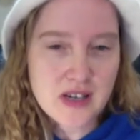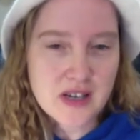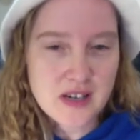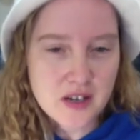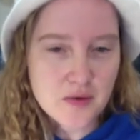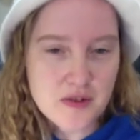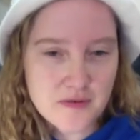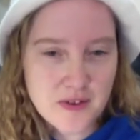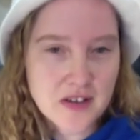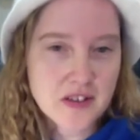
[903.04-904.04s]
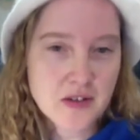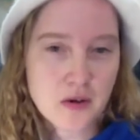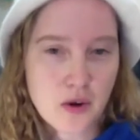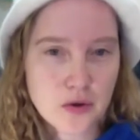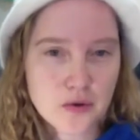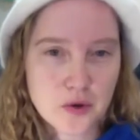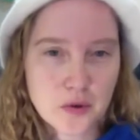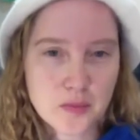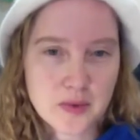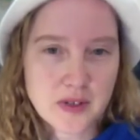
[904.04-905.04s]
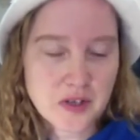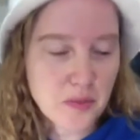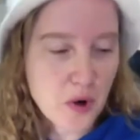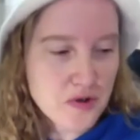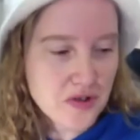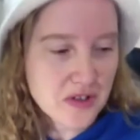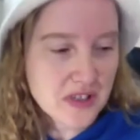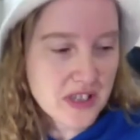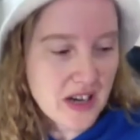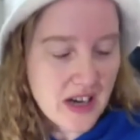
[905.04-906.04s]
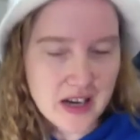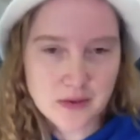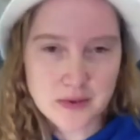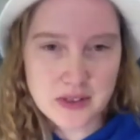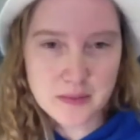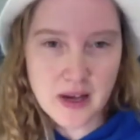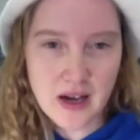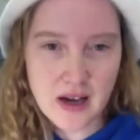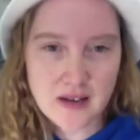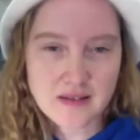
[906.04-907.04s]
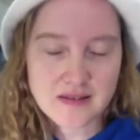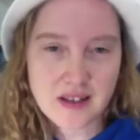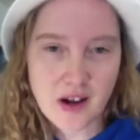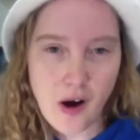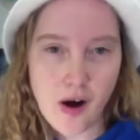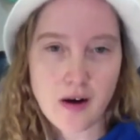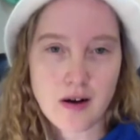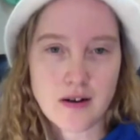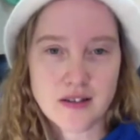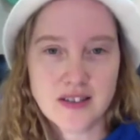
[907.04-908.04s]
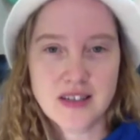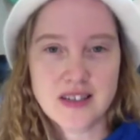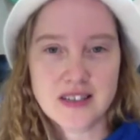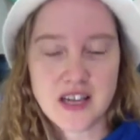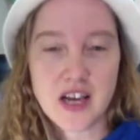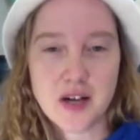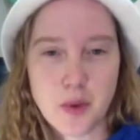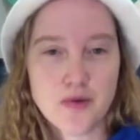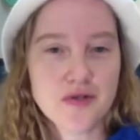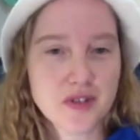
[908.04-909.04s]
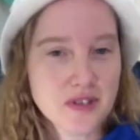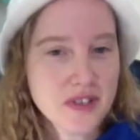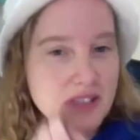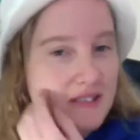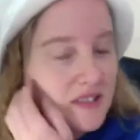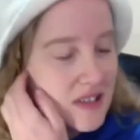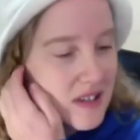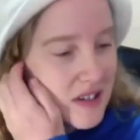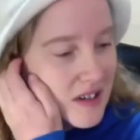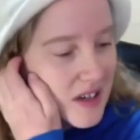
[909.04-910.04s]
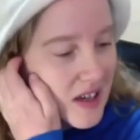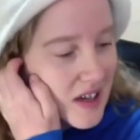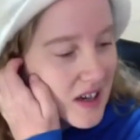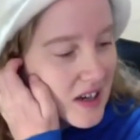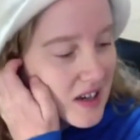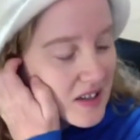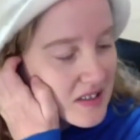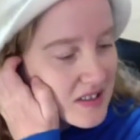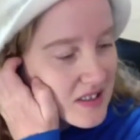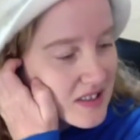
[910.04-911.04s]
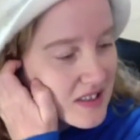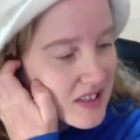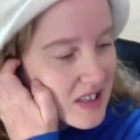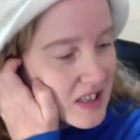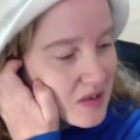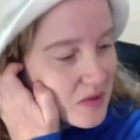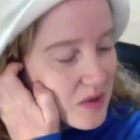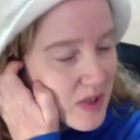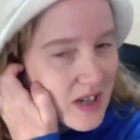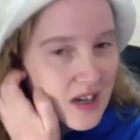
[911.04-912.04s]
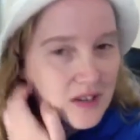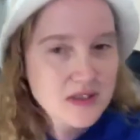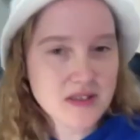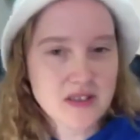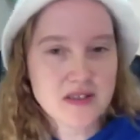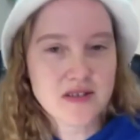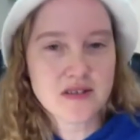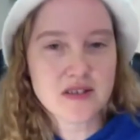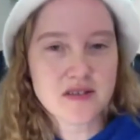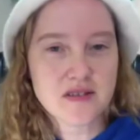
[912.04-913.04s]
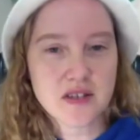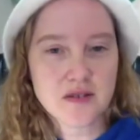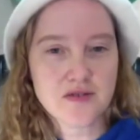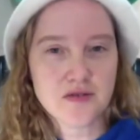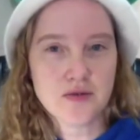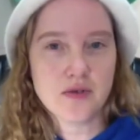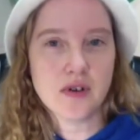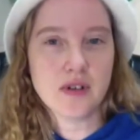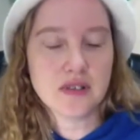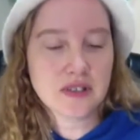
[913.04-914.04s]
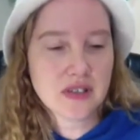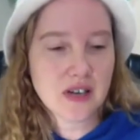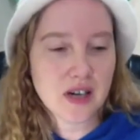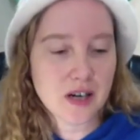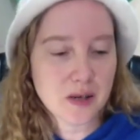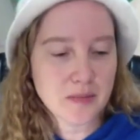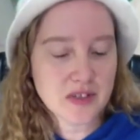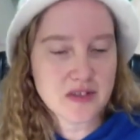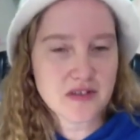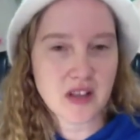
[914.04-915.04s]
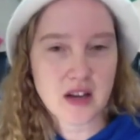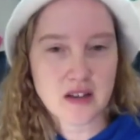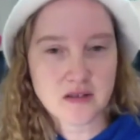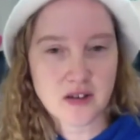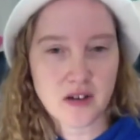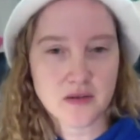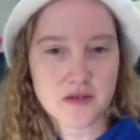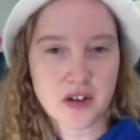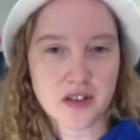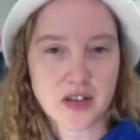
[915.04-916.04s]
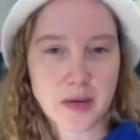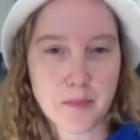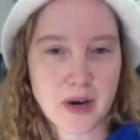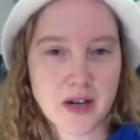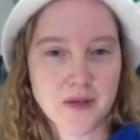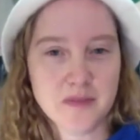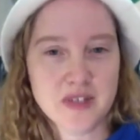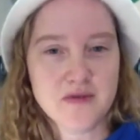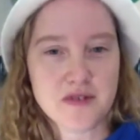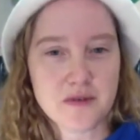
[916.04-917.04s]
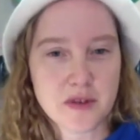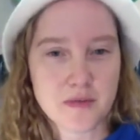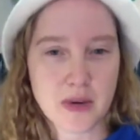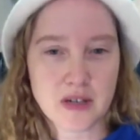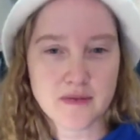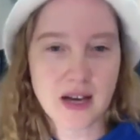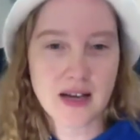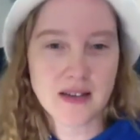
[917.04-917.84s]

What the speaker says: It was affecting the whole group emotionally. I had a really bad, like hard day emotionally. And we went out to this little school in this land it was called Parambi, which means butterfly,